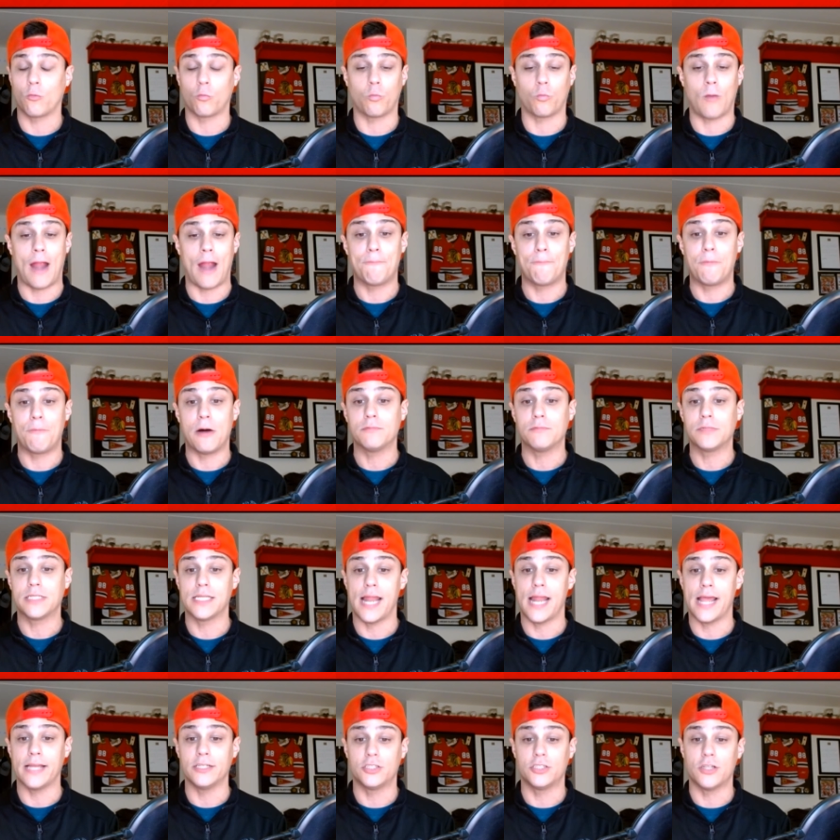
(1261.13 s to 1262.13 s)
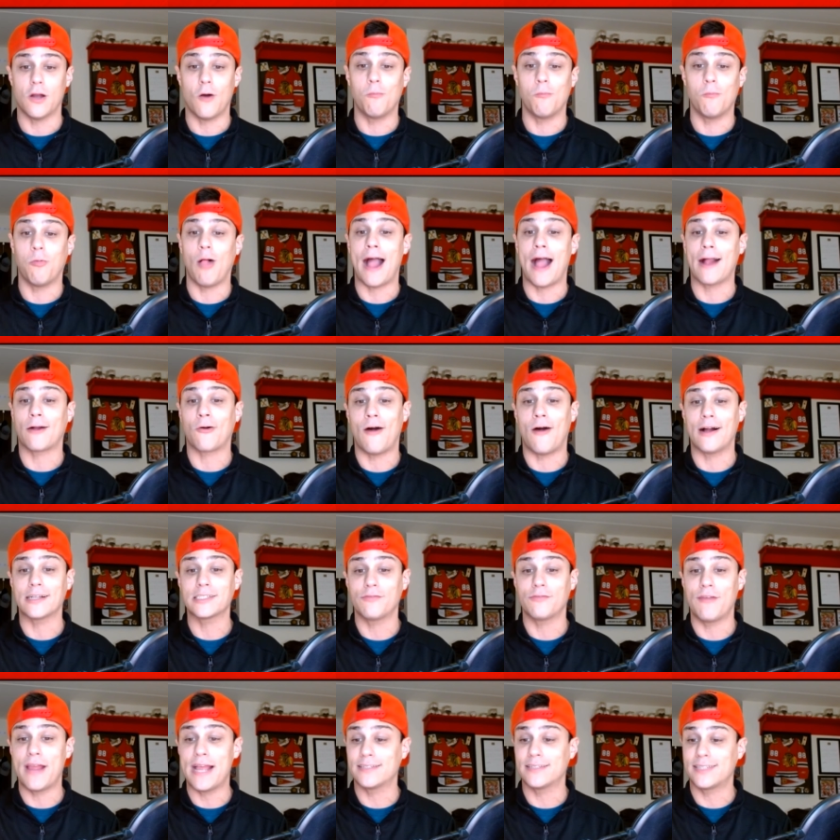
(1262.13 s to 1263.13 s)
wrap up today's show,
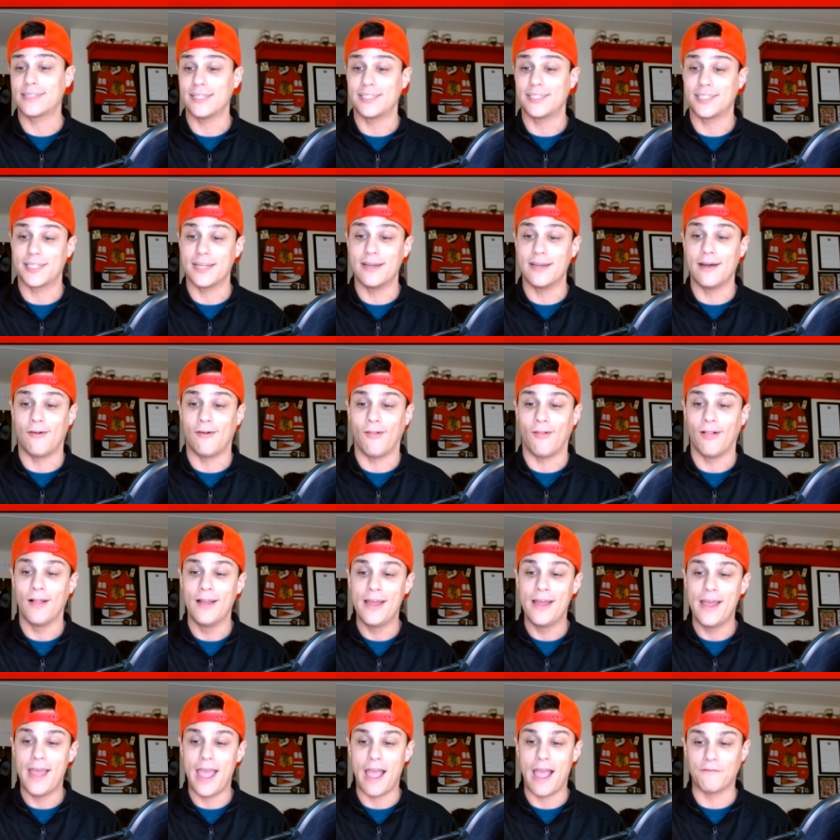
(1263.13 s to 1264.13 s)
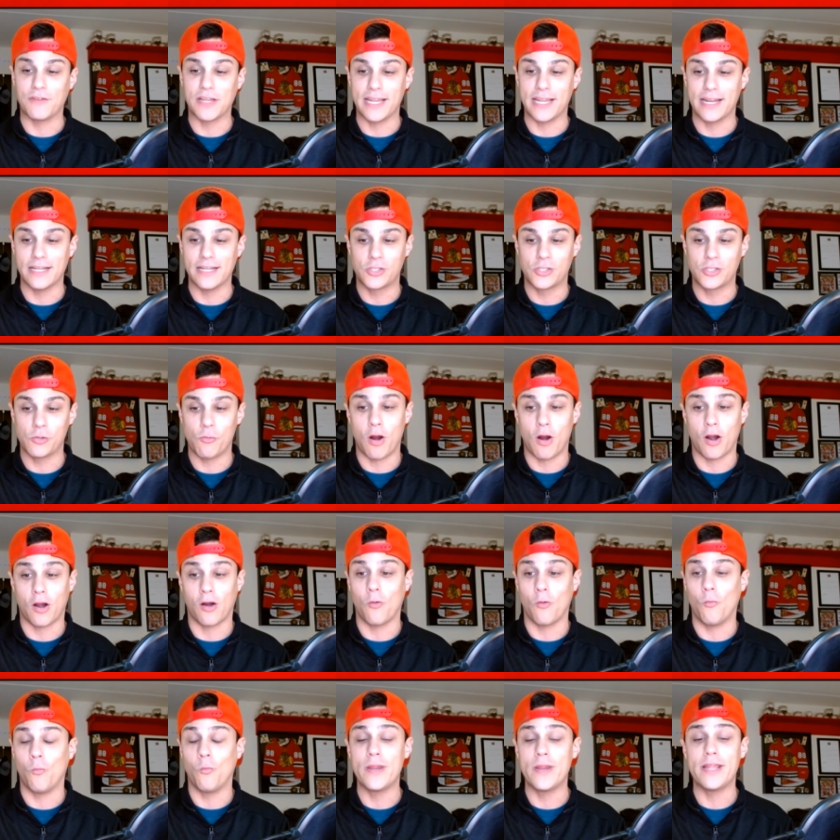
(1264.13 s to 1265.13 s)
Blackhawks fans, I still have to get into
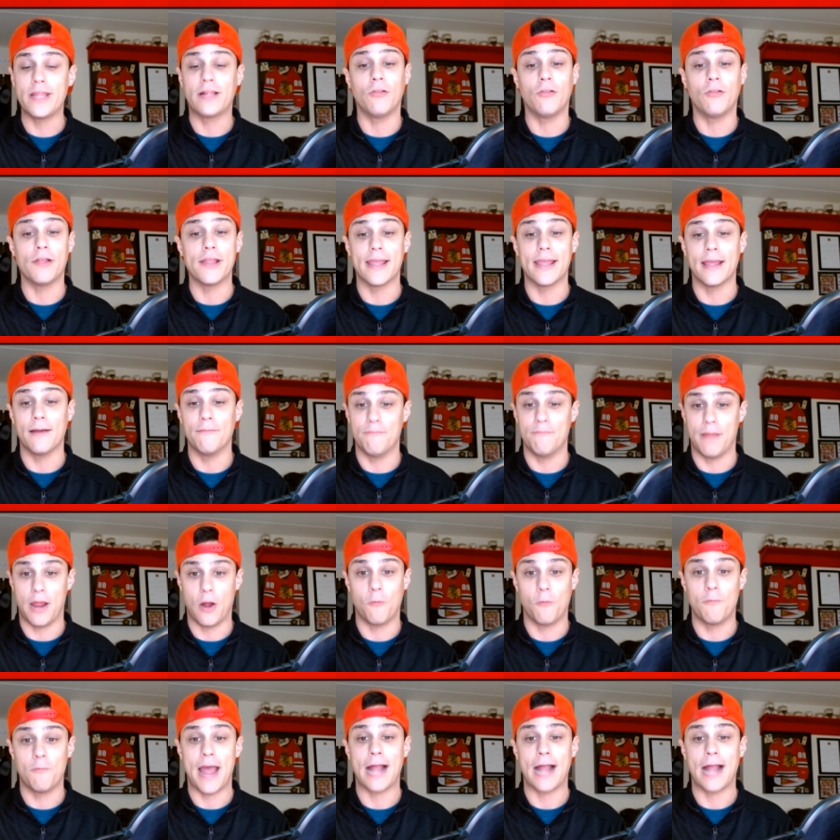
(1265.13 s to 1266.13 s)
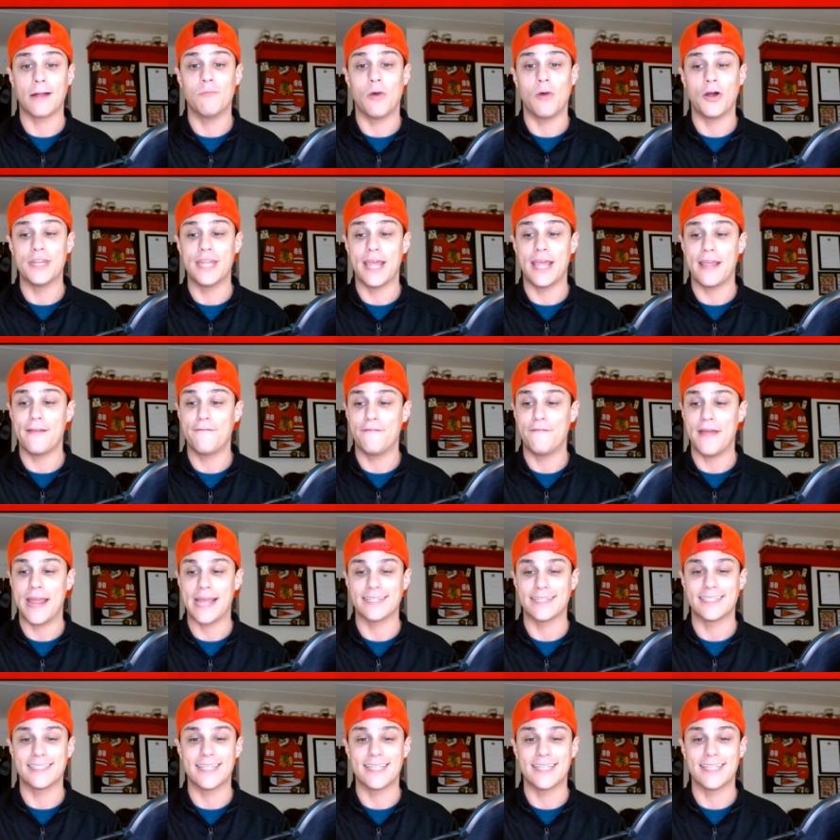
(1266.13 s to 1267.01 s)
our weekly Mailbag Monday fan